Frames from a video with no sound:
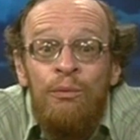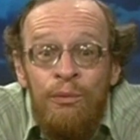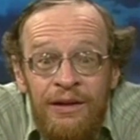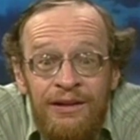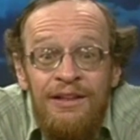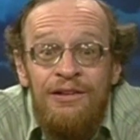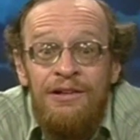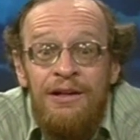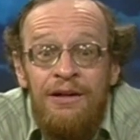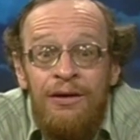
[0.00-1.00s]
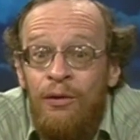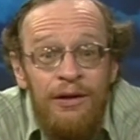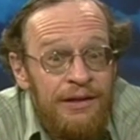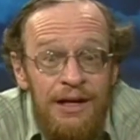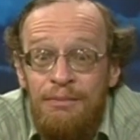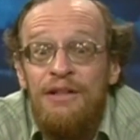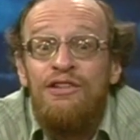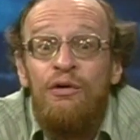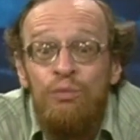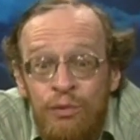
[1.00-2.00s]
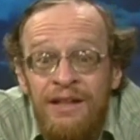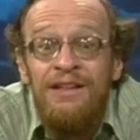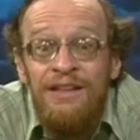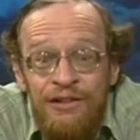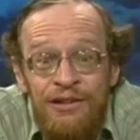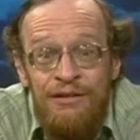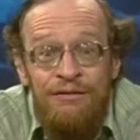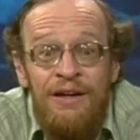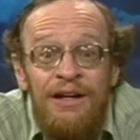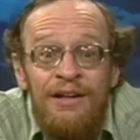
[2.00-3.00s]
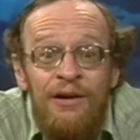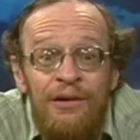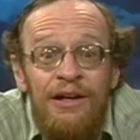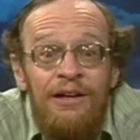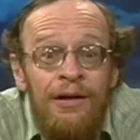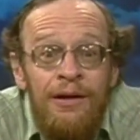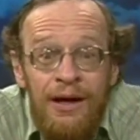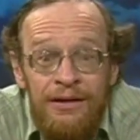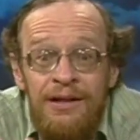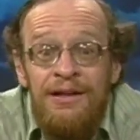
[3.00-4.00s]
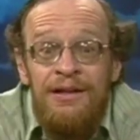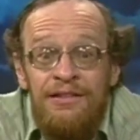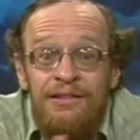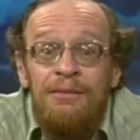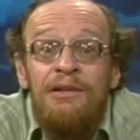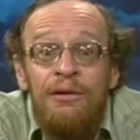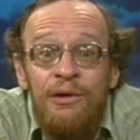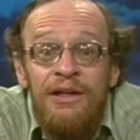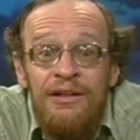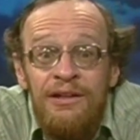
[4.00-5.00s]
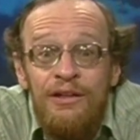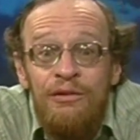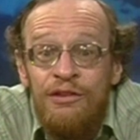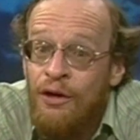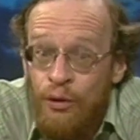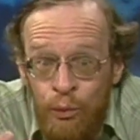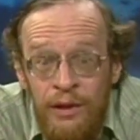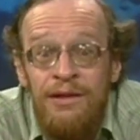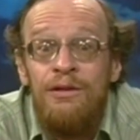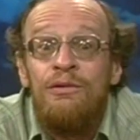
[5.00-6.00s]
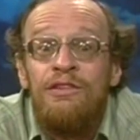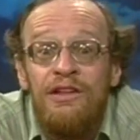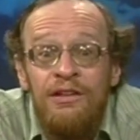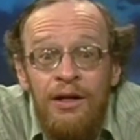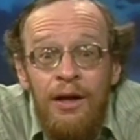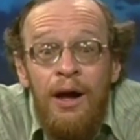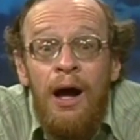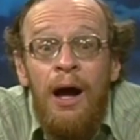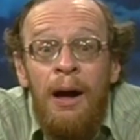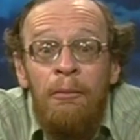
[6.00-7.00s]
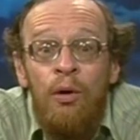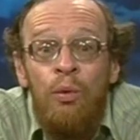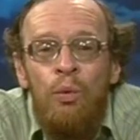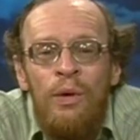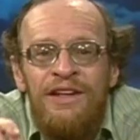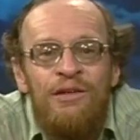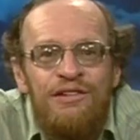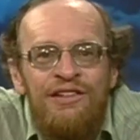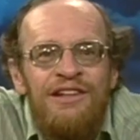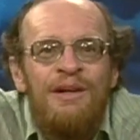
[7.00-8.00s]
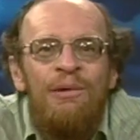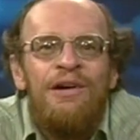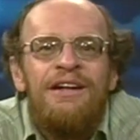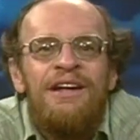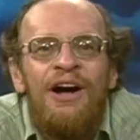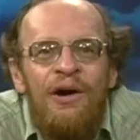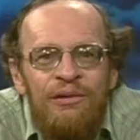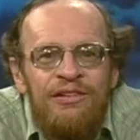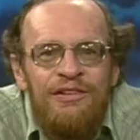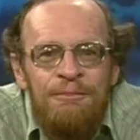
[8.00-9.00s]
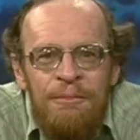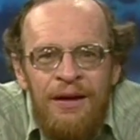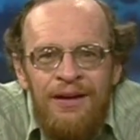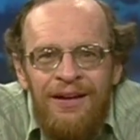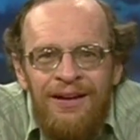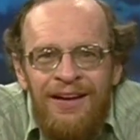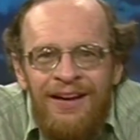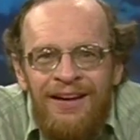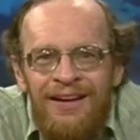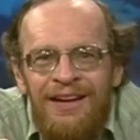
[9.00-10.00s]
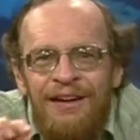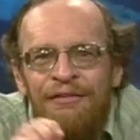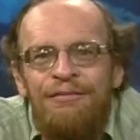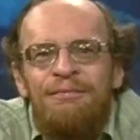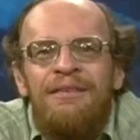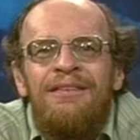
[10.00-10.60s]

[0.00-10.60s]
are really good, oil companies are really good at finding oil and getting us something we can use. We use it. Um, we don't see where it goes. If